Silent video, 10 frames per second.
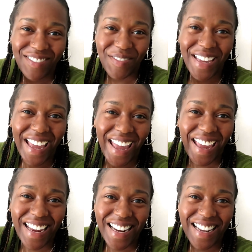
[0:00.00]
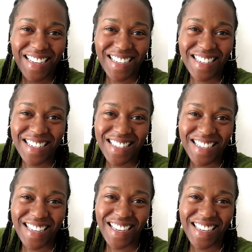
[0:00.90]
Okay,
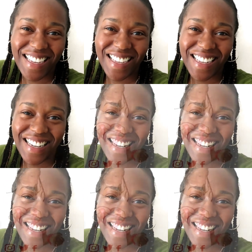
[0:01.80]
London.